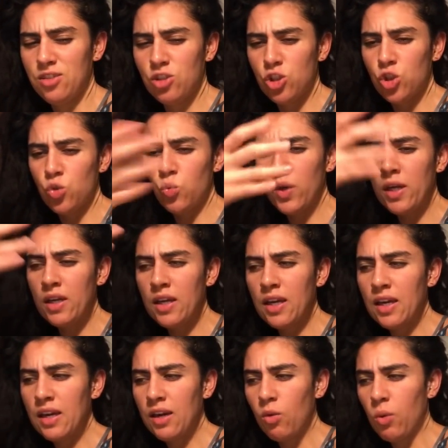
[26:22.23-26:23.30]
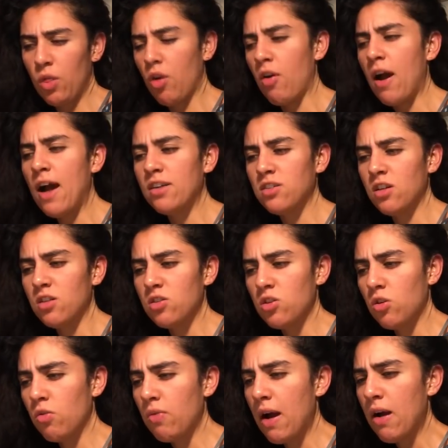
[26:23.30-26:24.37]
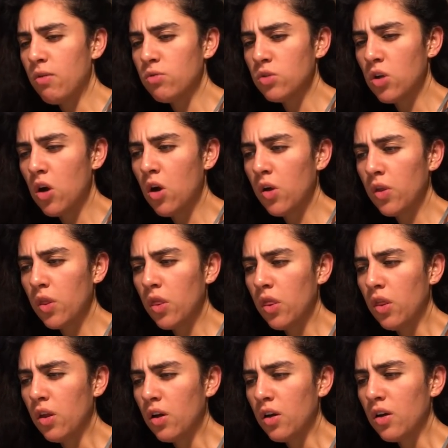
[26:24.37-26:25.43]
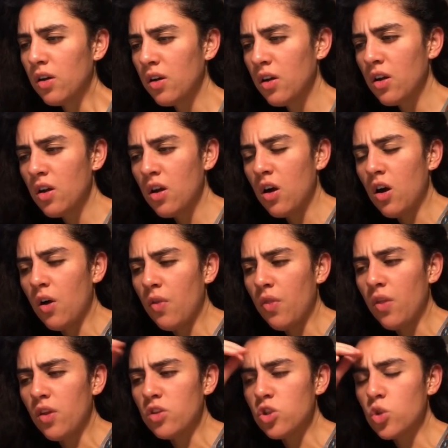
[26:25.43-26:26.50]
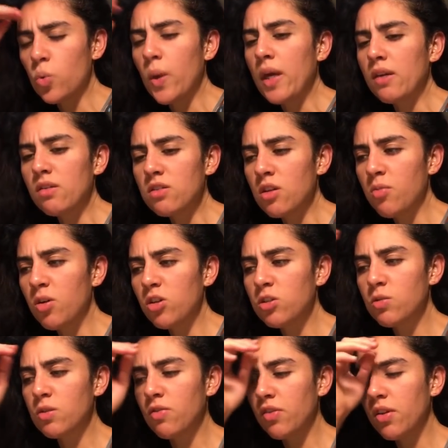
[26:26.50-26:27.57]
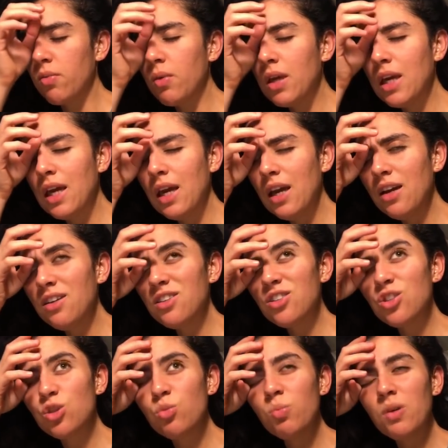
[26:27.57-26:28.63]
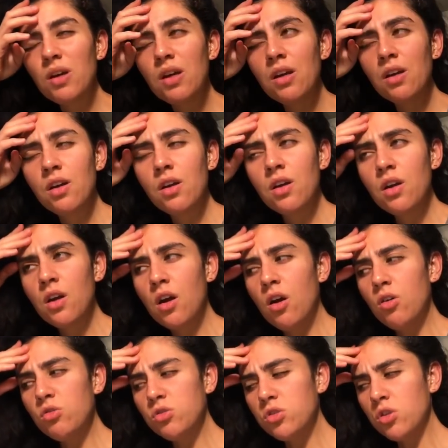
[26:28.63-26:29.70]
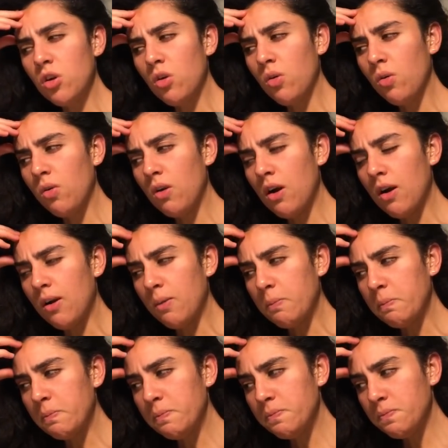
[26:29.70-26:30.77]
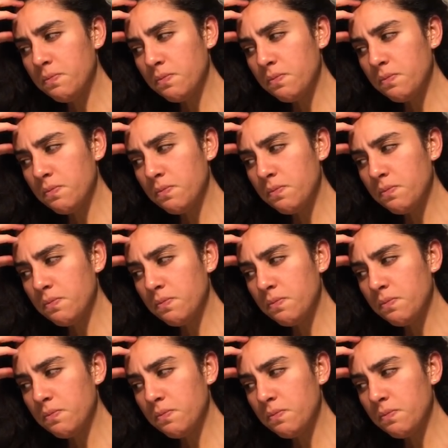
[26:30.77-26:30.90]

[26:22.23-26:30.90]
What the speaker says: swinging with our assets around on the swings. I'm hearing specifically, we can't just be also,